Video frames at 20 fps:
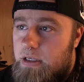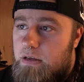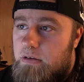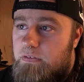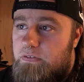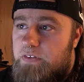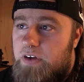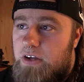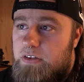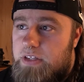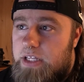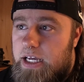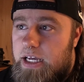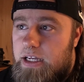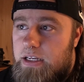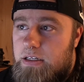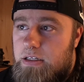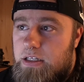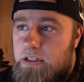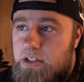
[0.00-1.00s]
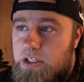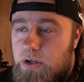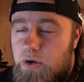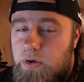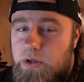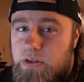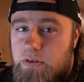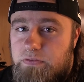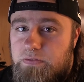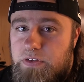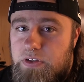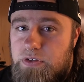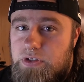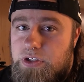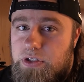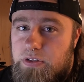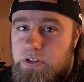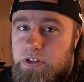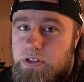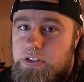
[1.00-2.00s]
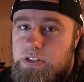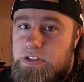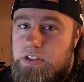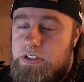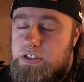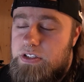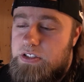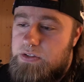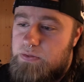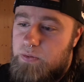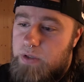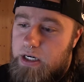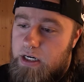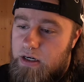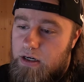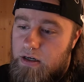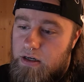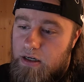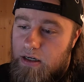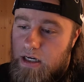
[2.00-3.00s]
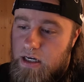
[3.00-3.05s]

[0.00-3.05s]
felt that in the future this is where